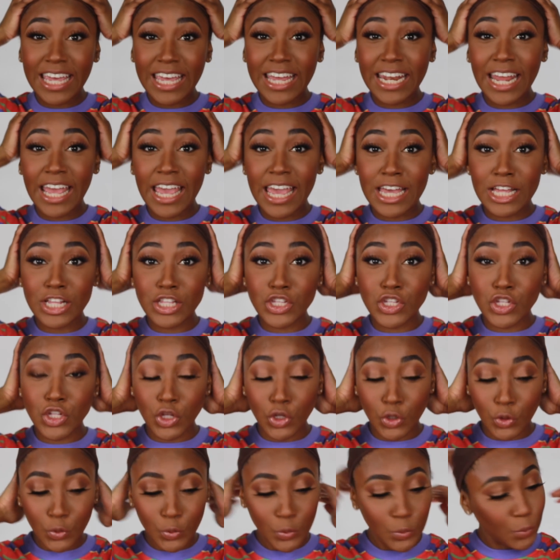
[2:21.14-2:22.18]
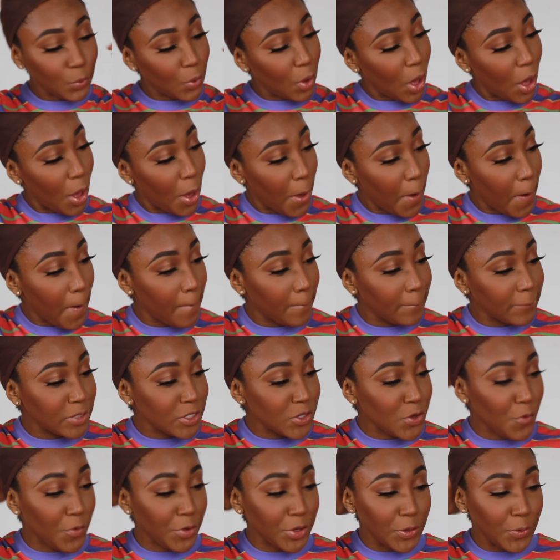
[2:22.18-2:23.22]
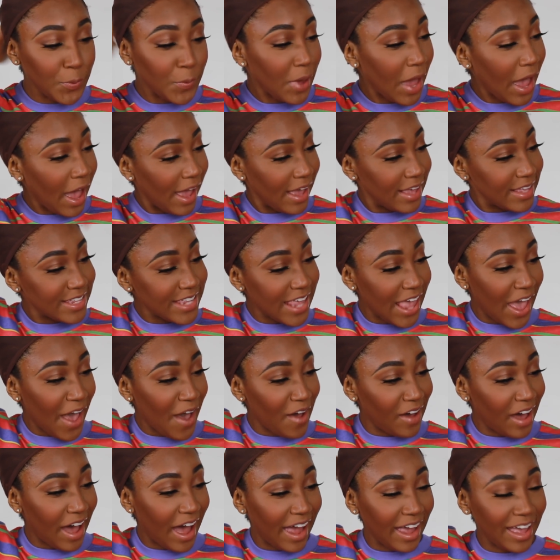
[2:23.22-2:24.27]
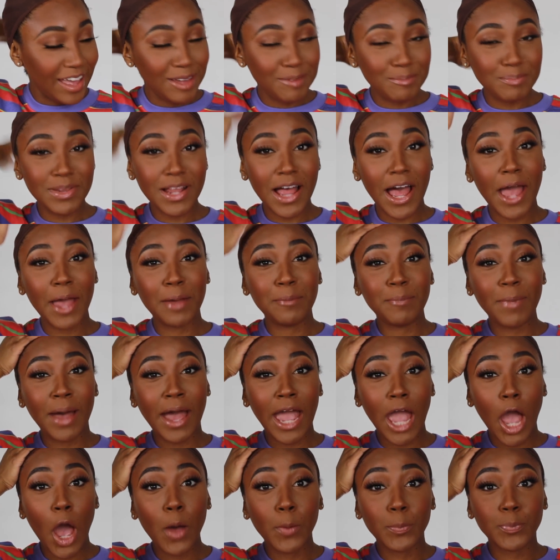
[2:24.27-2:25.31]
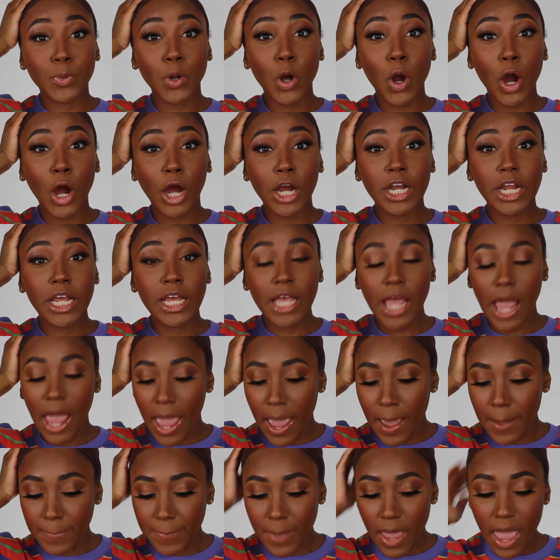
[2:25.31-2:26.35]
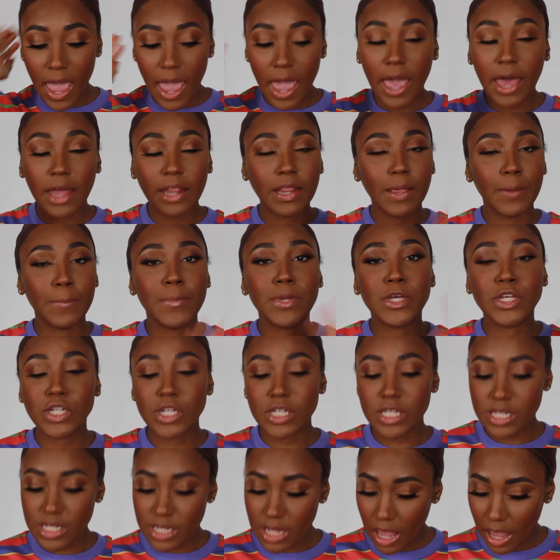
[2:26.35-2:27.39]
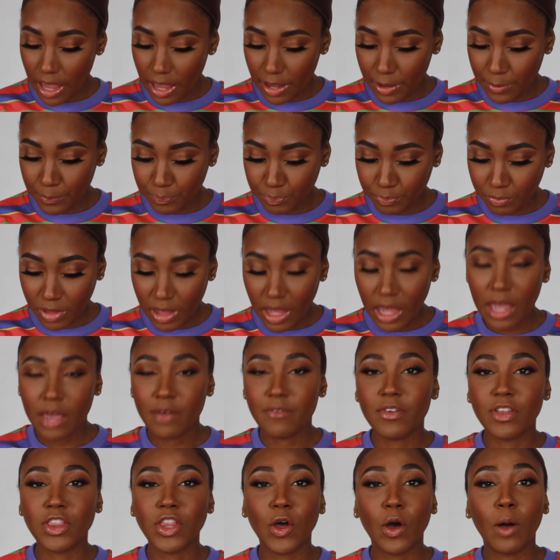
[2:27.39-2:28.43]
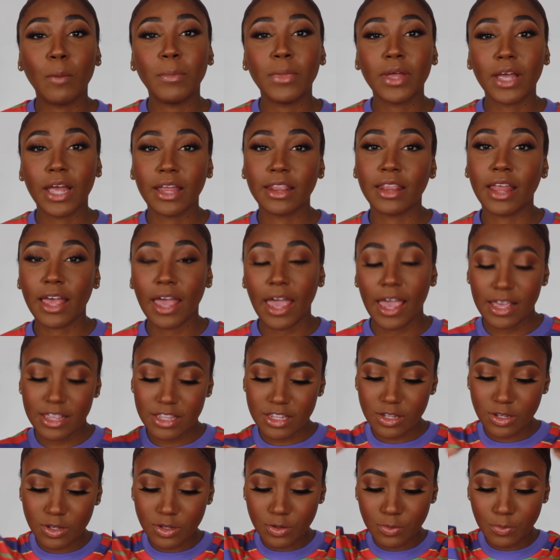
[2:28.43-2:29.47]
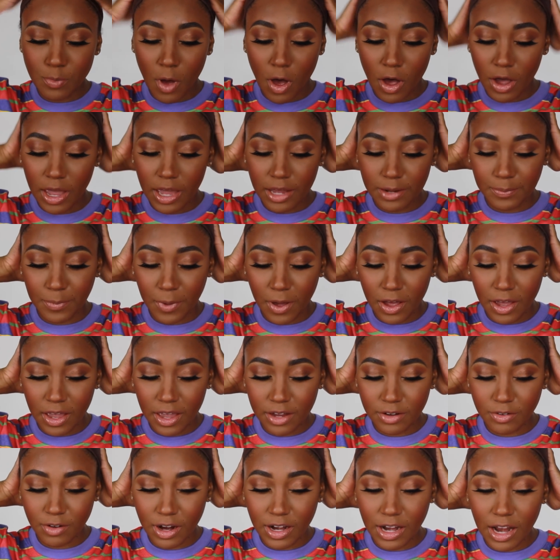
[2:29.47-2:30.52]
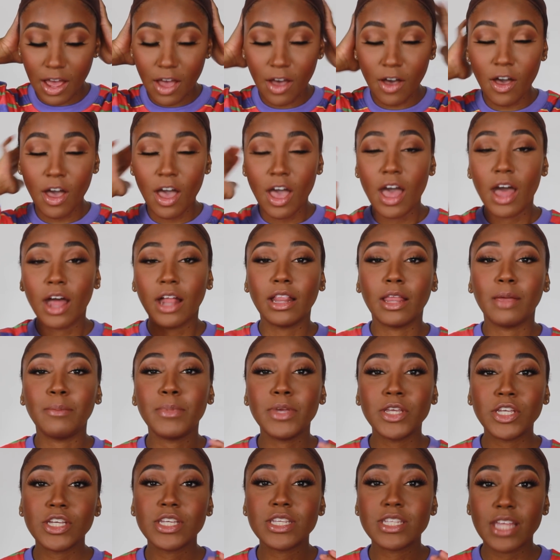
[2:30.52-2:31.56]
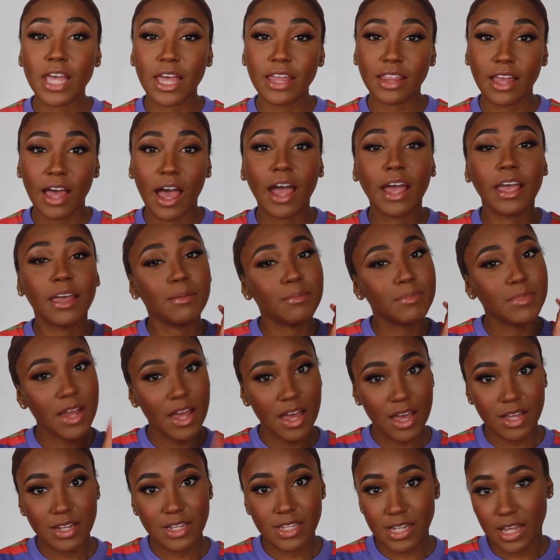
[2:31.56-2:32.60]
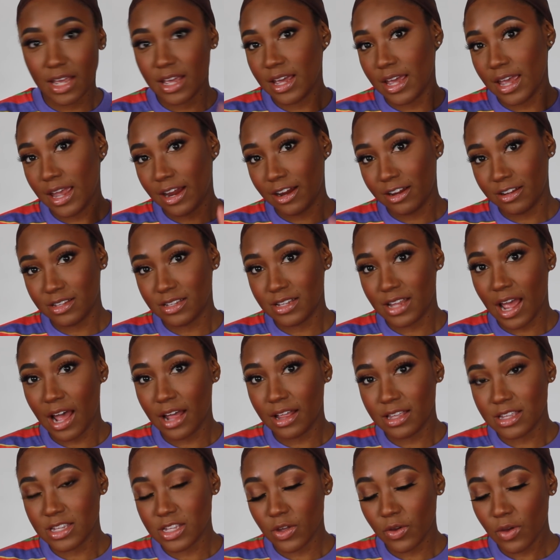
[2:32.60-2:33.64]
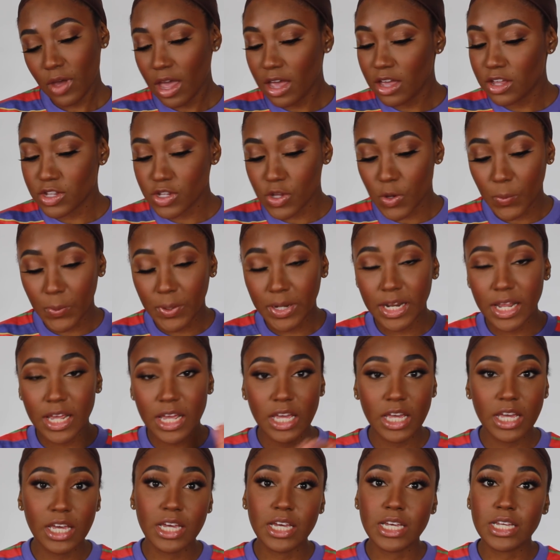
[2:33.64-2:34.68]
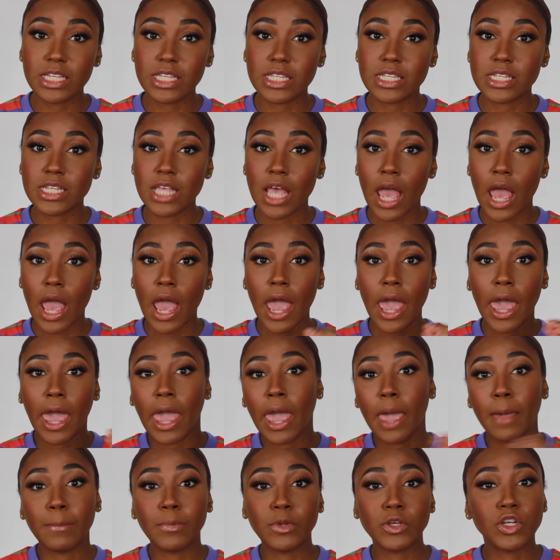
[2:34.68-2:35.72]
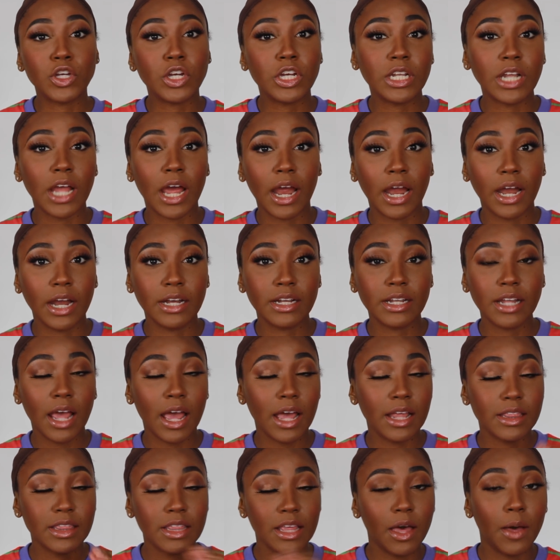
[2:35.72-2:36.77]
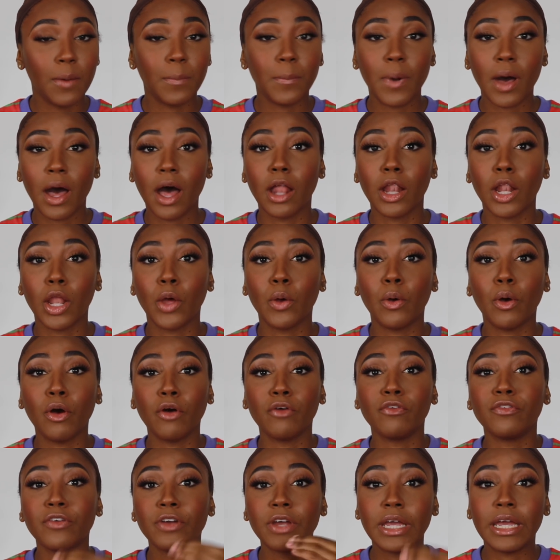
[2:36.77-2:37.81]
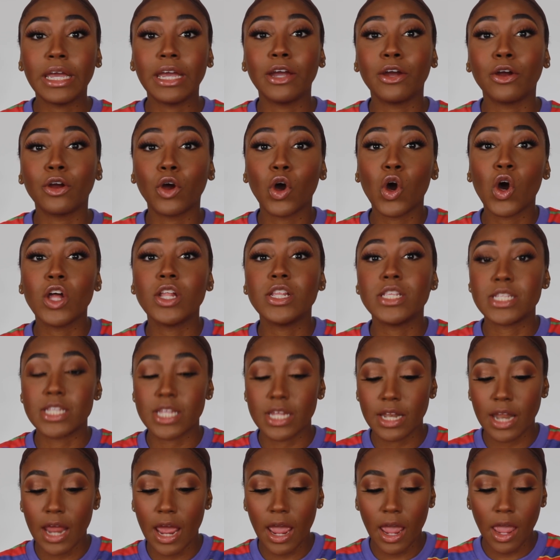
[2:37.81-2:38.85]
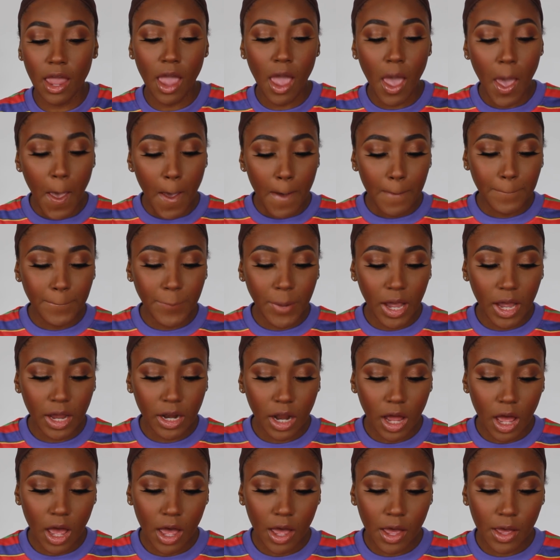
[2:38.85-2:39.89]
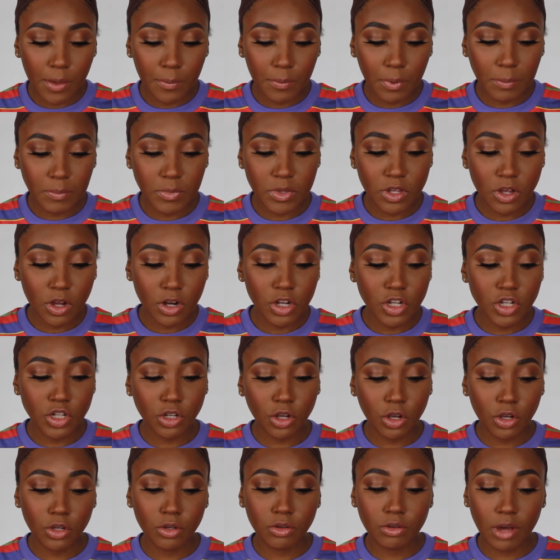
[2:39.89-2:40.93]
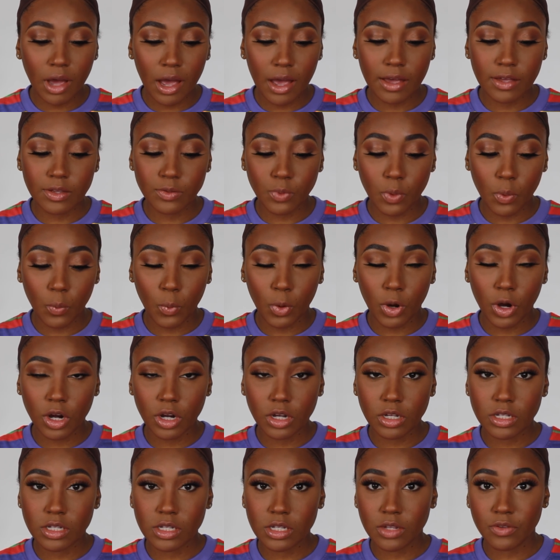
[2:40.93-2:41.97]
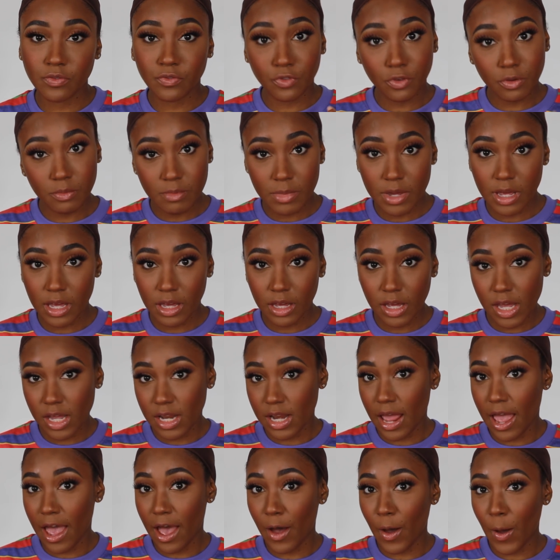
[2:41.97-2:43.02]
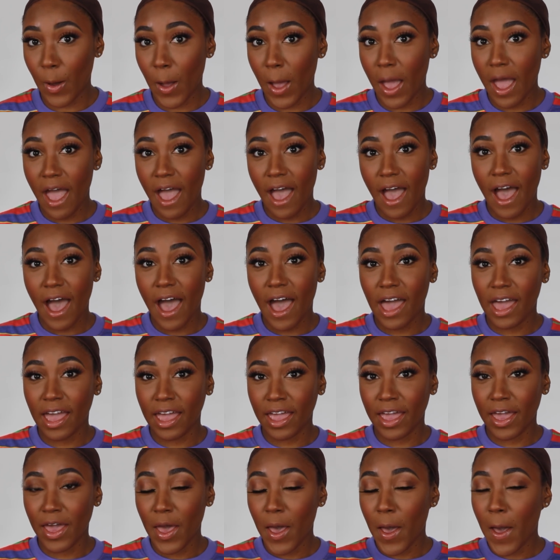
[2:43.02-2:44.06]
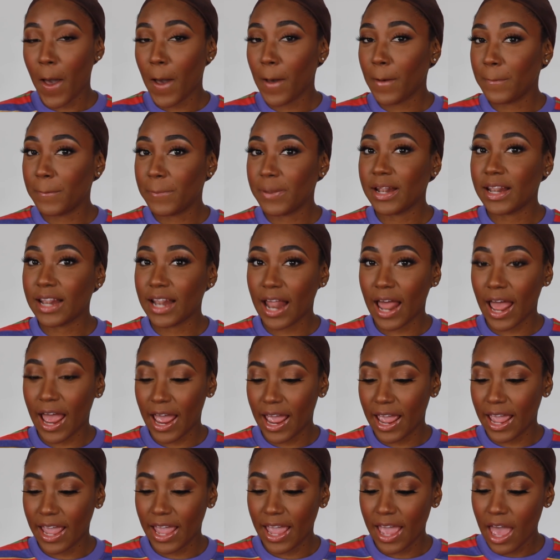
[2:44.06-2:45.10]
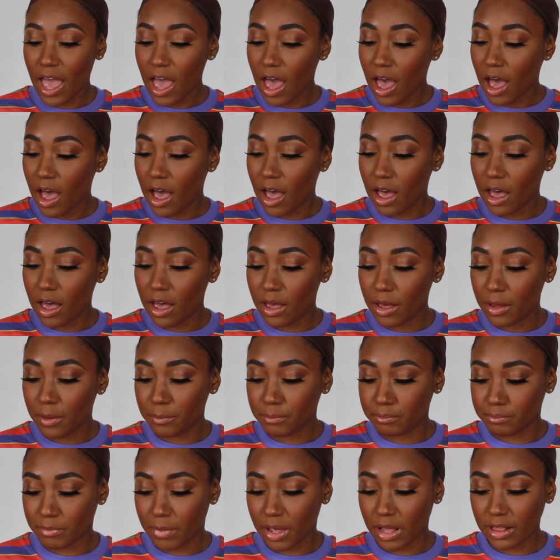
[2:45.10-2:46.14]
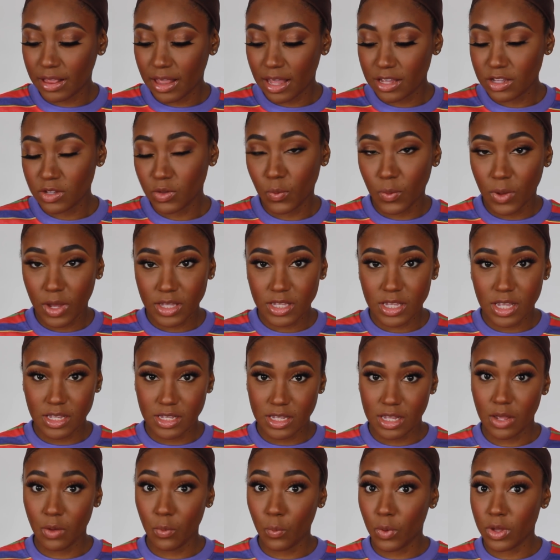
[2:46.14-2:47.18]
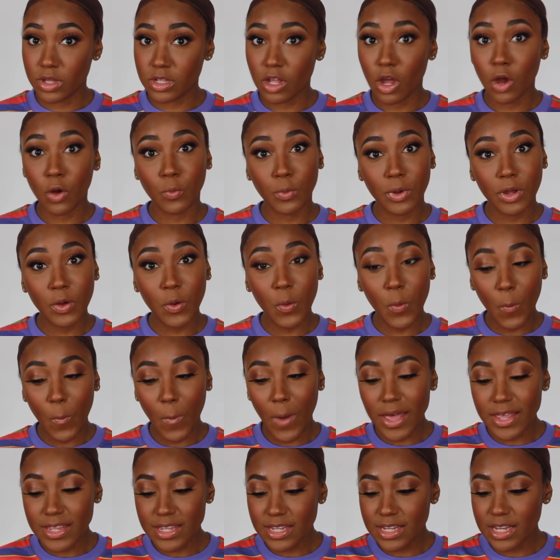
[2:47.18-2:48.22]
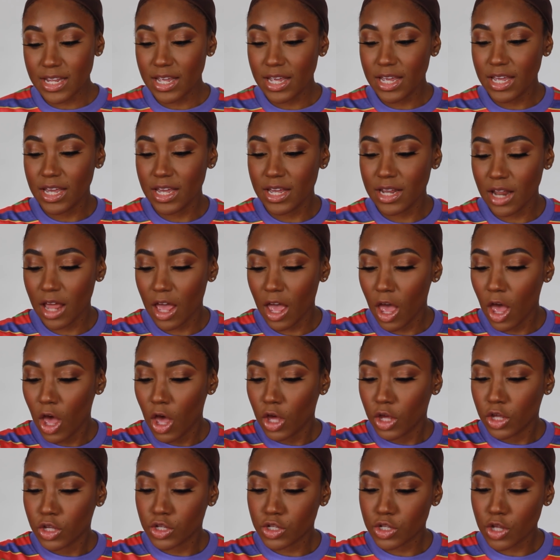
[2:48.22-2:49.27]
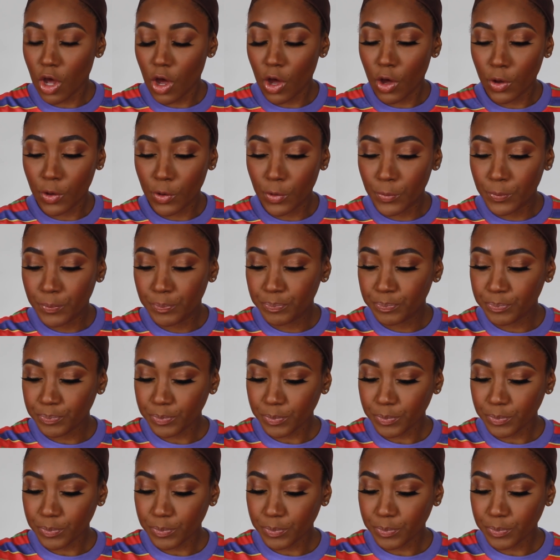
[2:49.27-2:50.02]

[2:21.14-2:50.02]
get into showing you guys how I apply my party cap. And let me just say, even though I'm looking like a small head bald head right now, let me just say that I am not a hairstylist, okay? So it is amateur night at the Apollo over here on today, but I'm just gonna show you guys what works for me and how I apply my lace wig since it was requested. So